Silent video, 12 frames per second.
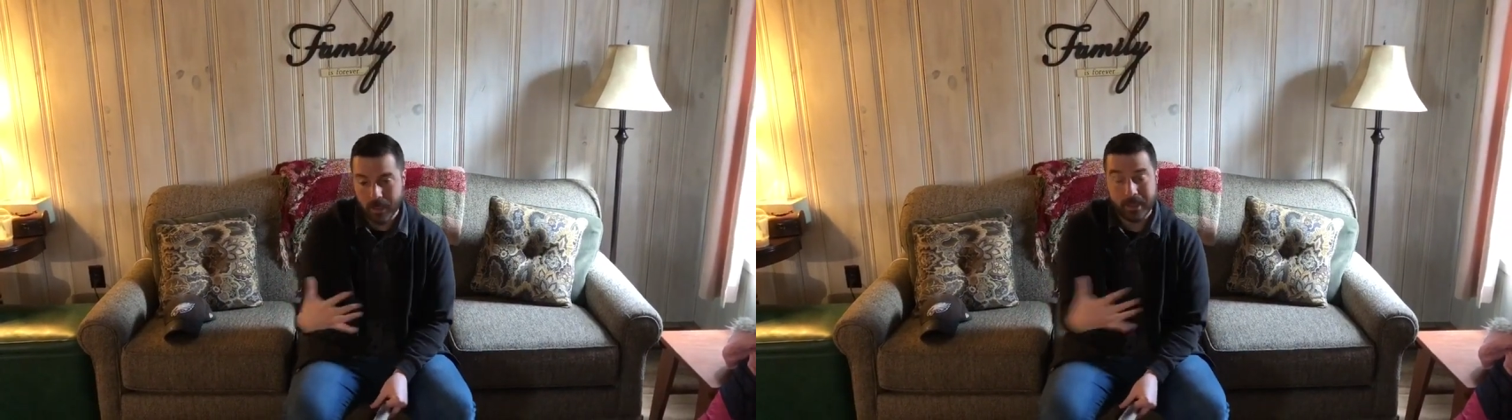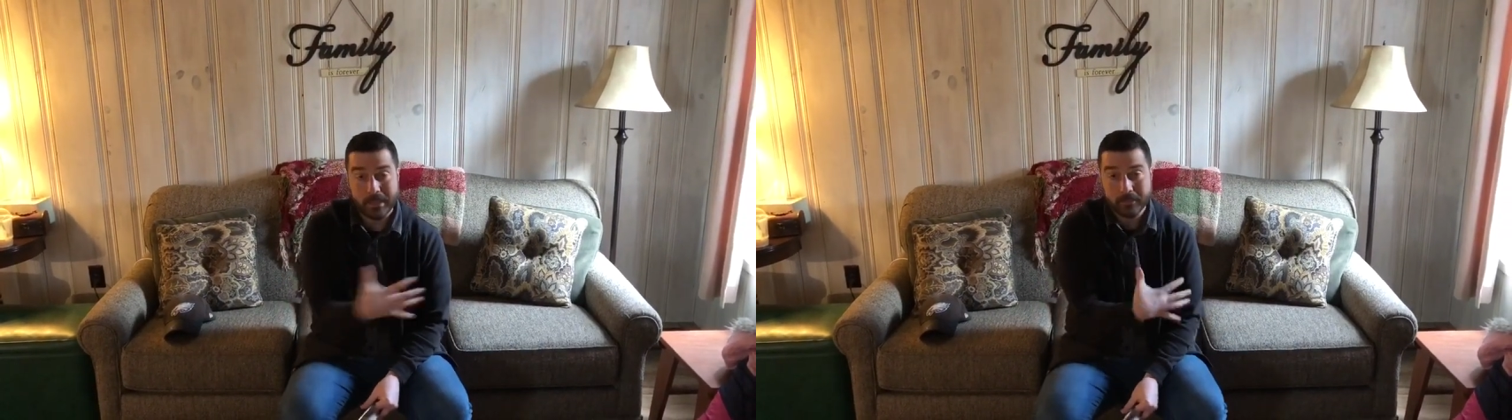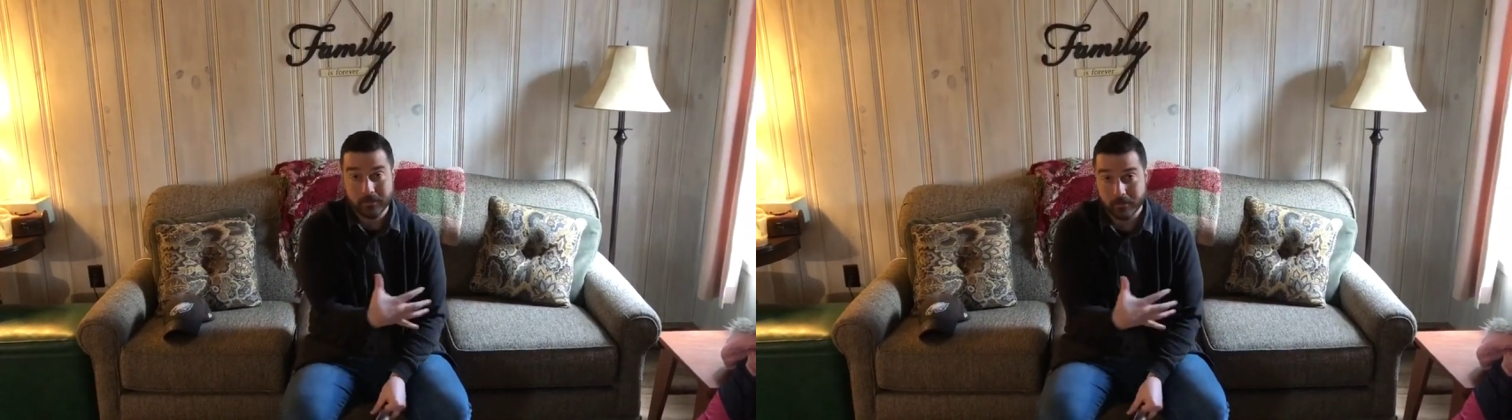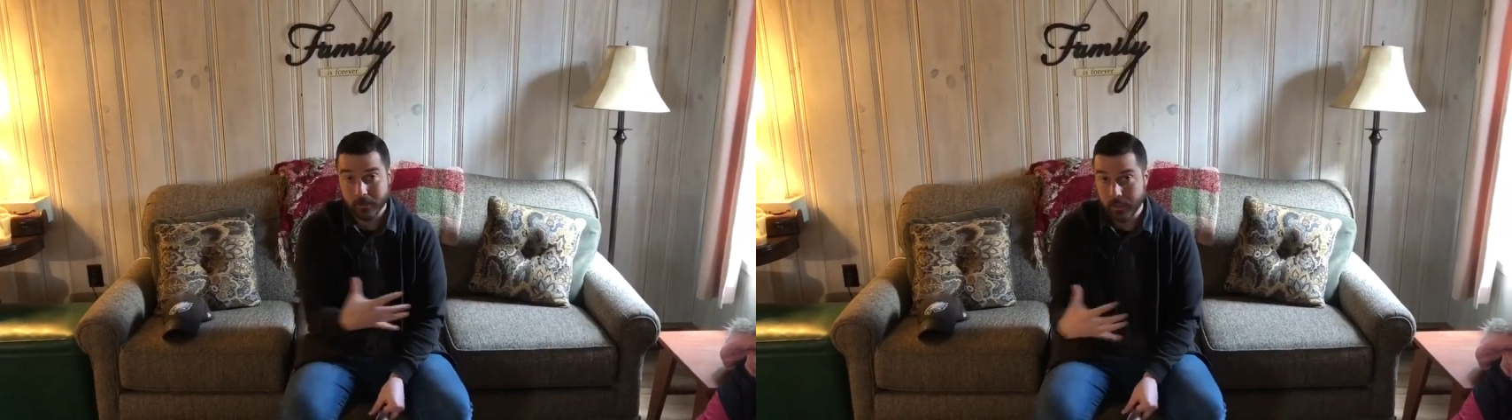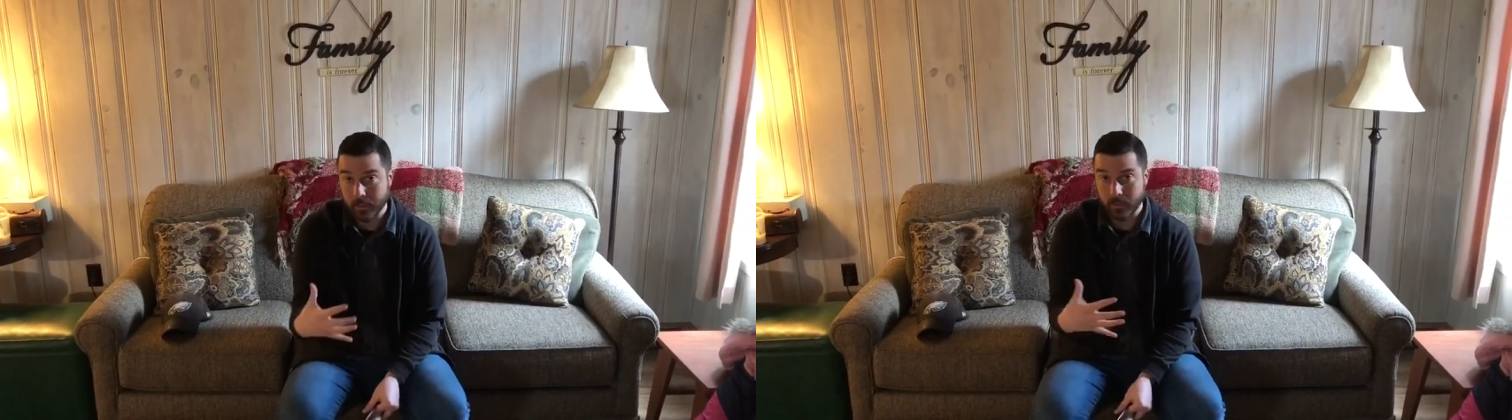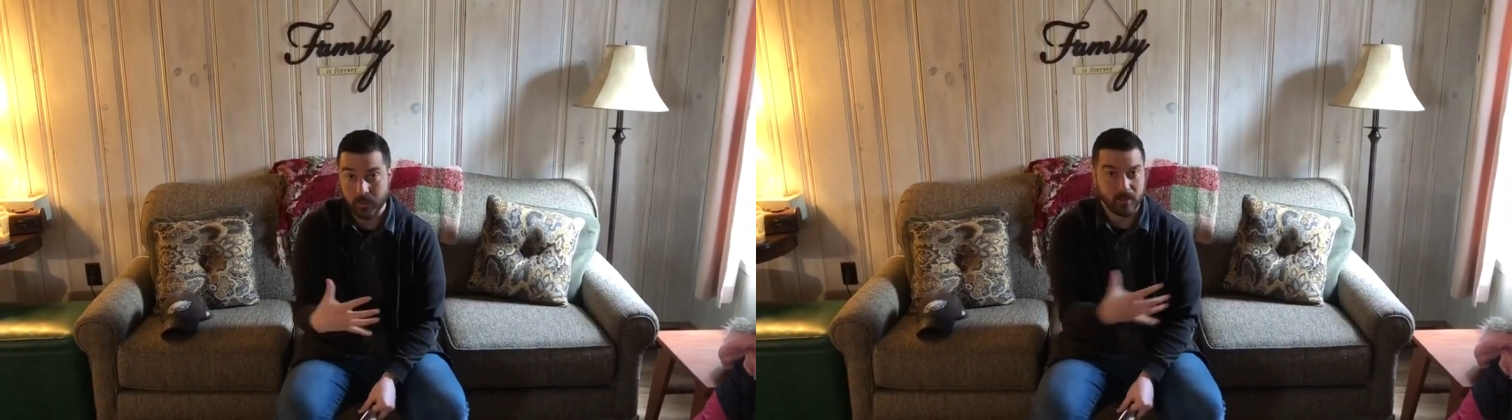
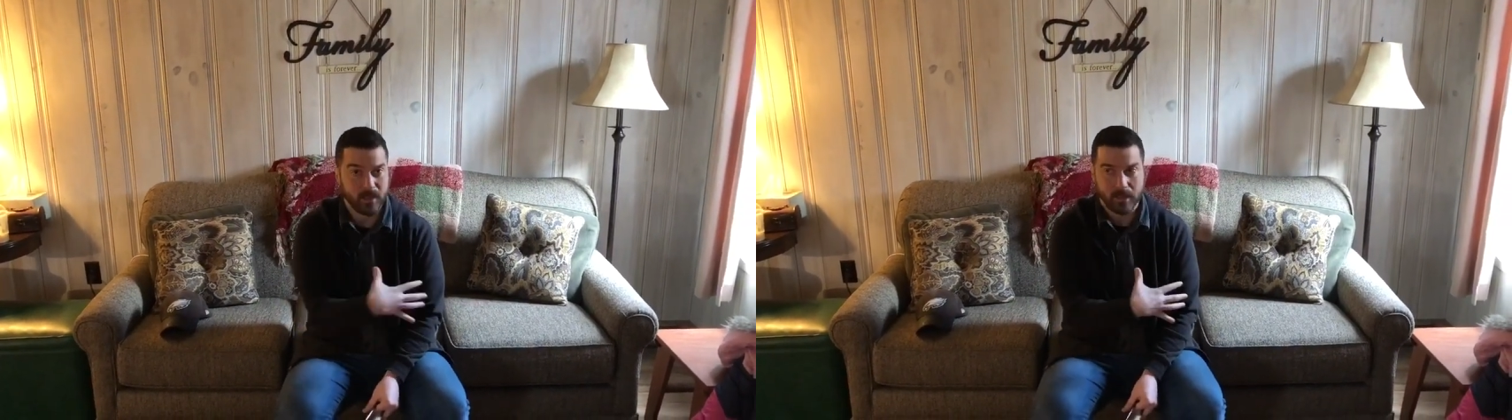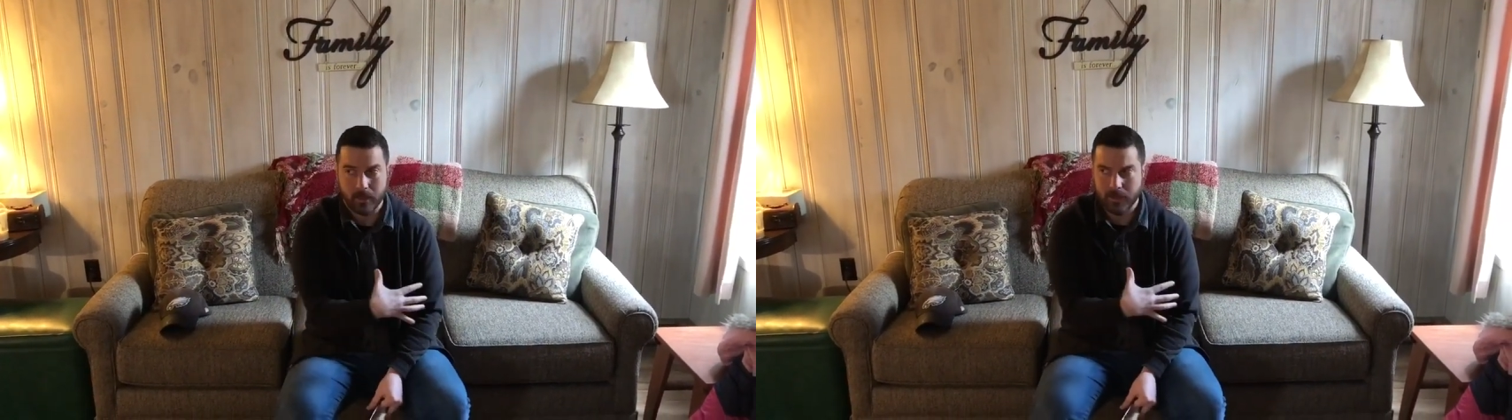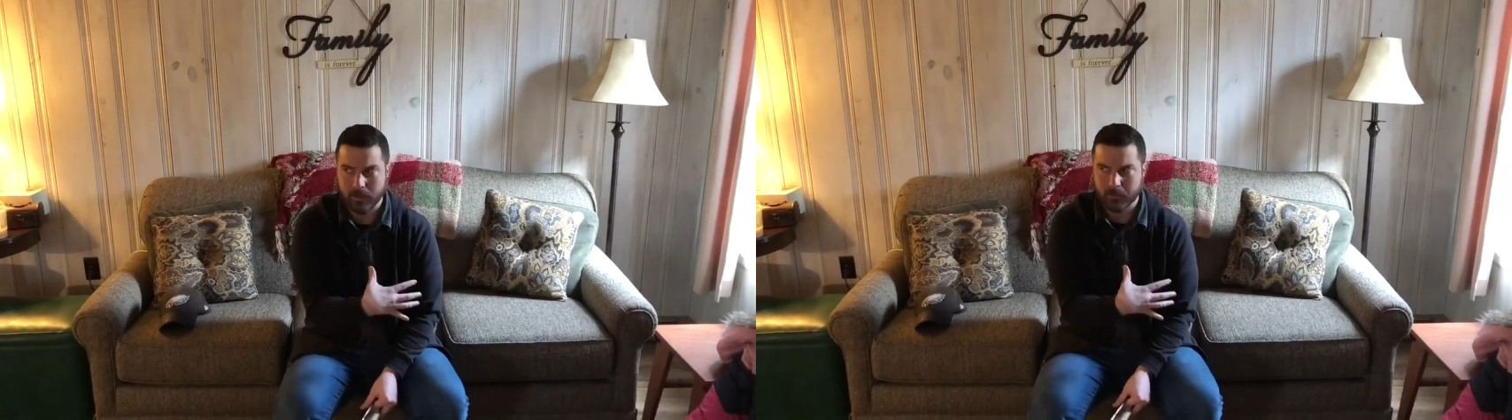isolated and like I